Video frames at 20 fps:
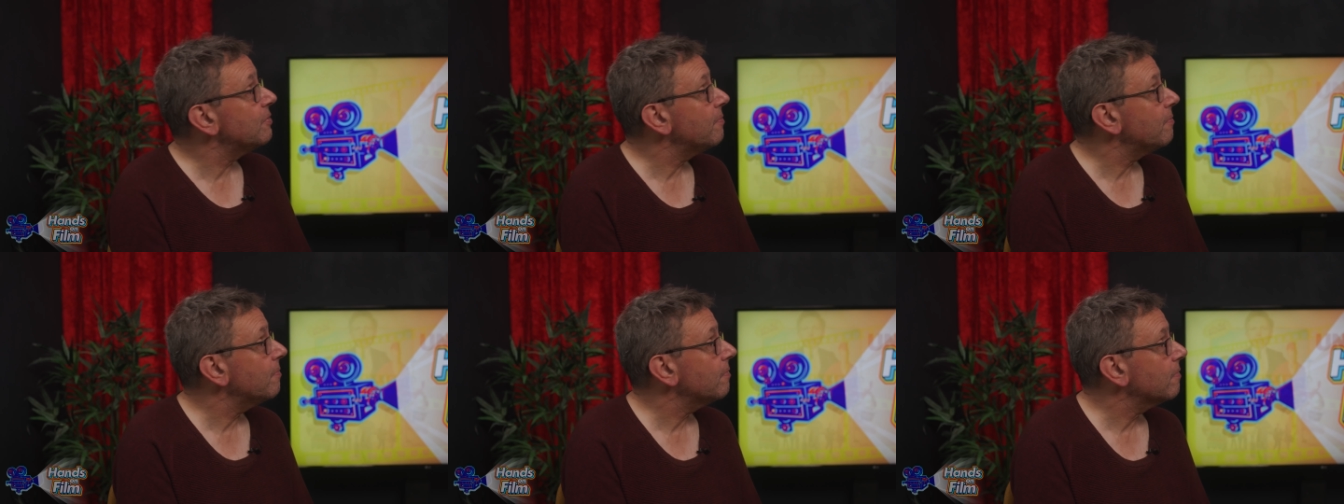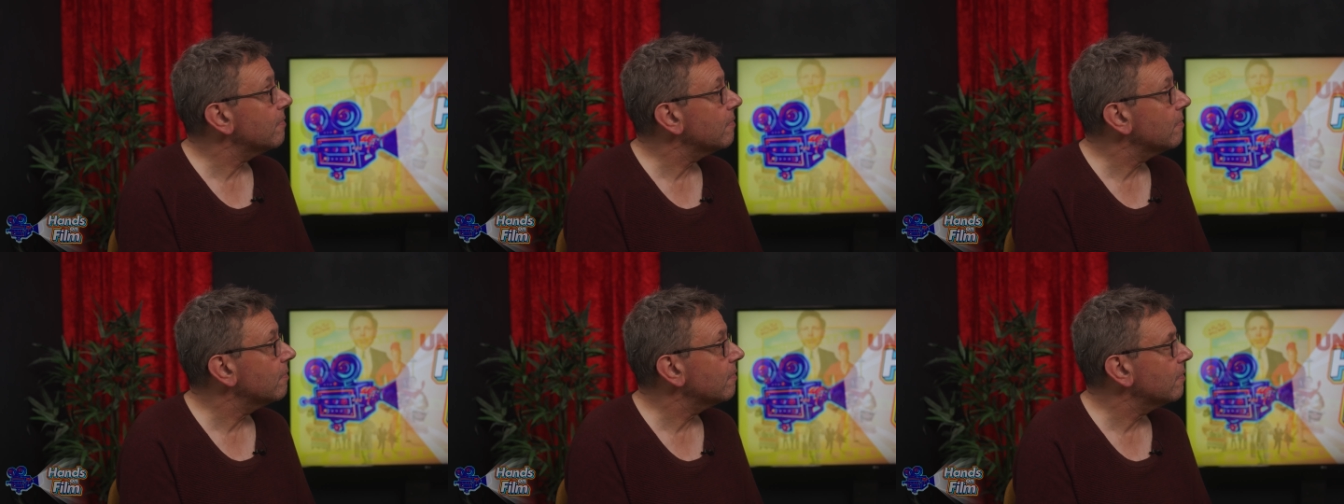um...
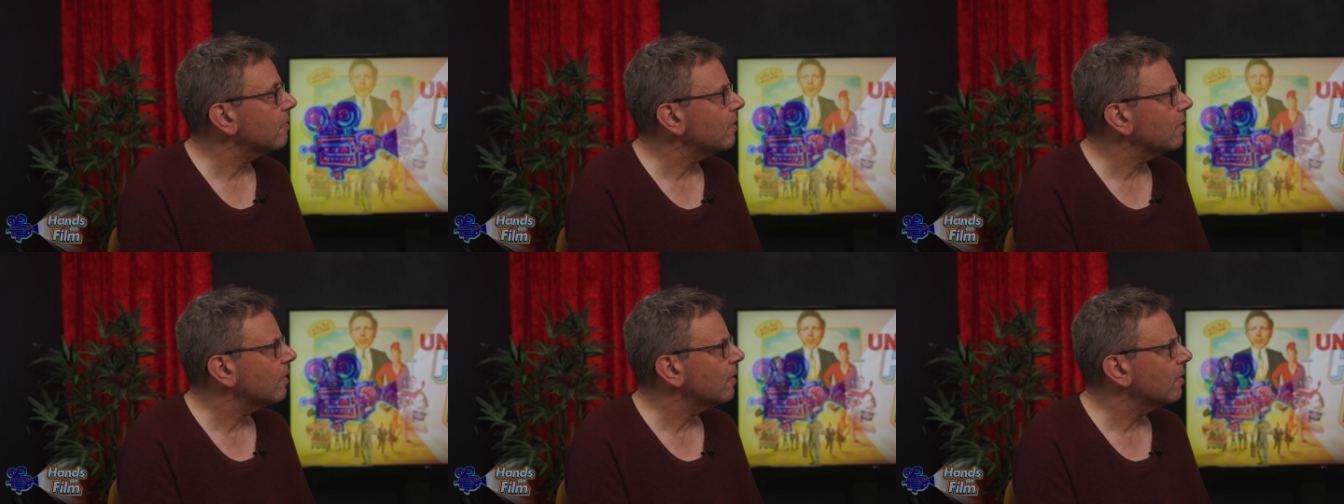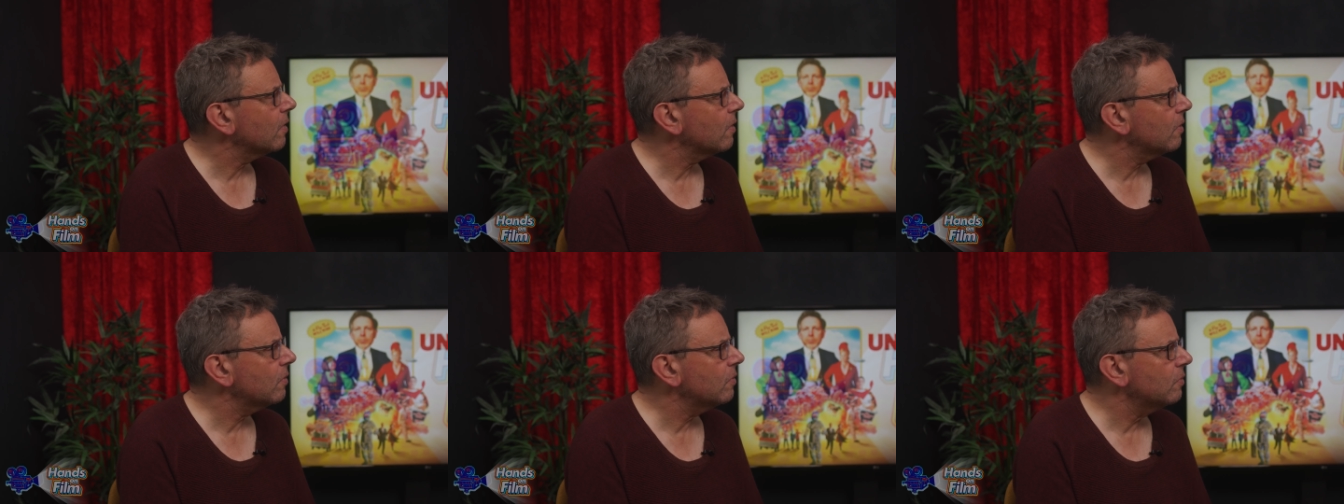
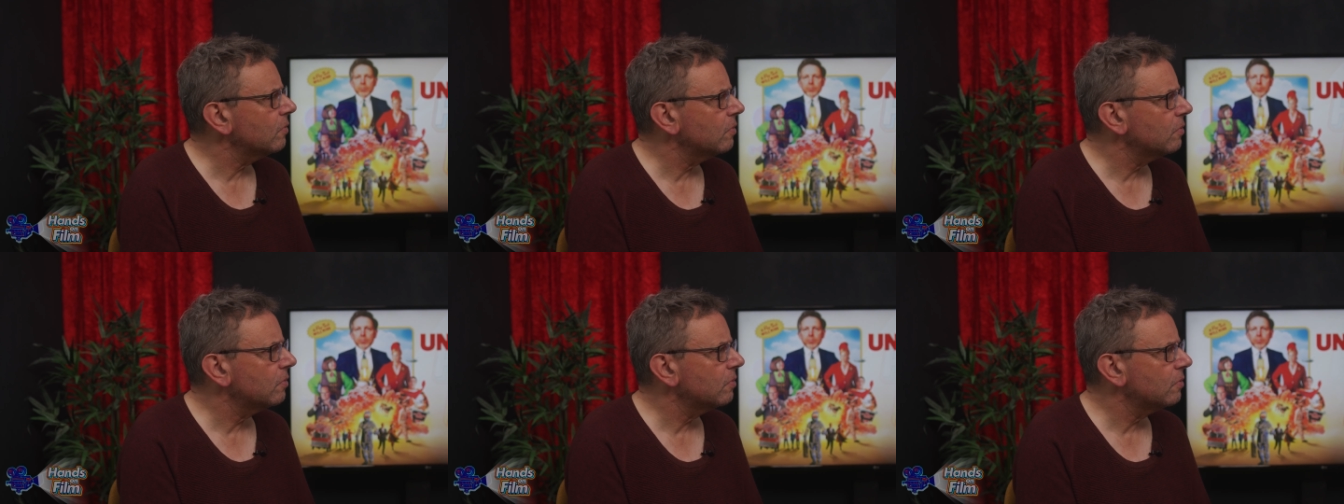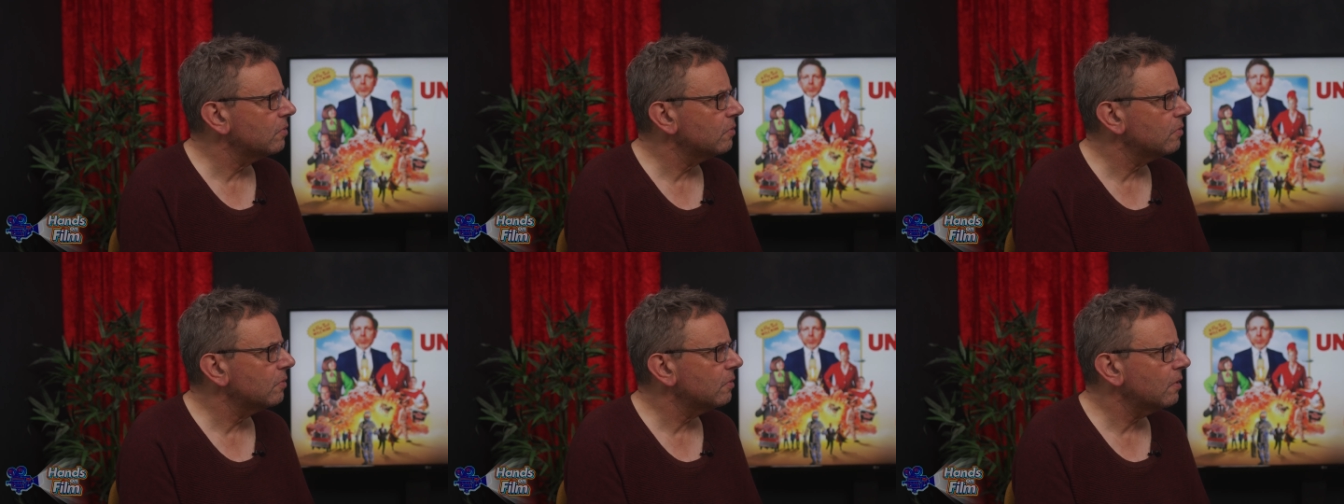Oh,
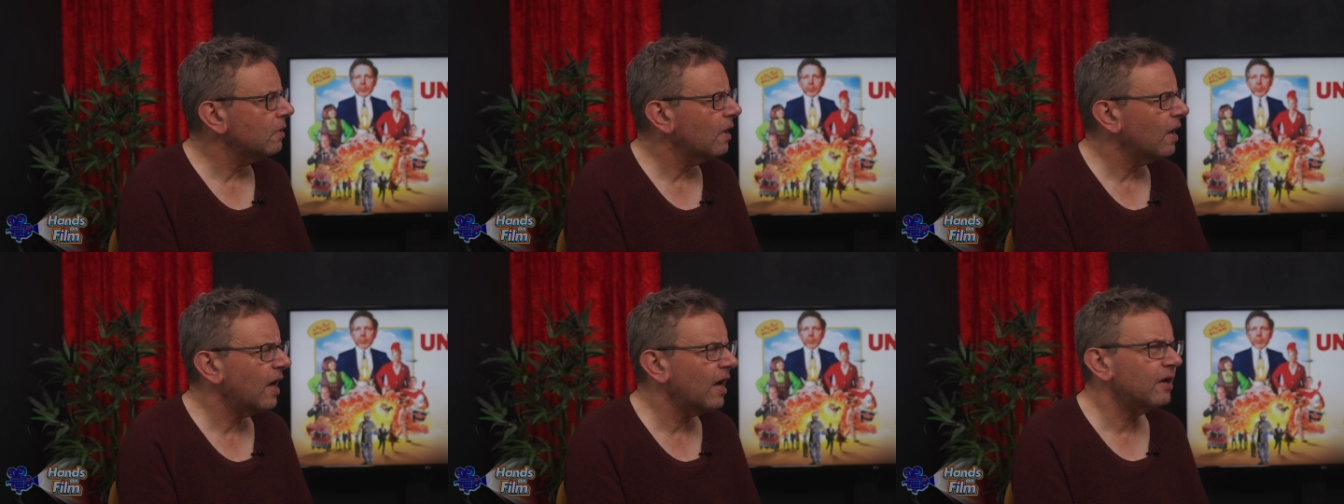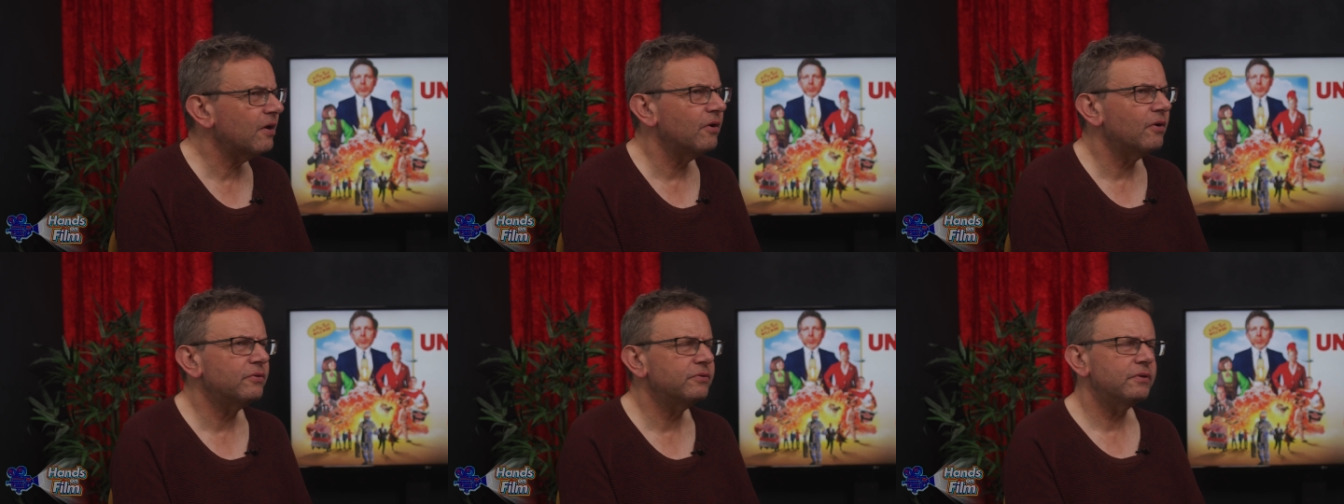hang on.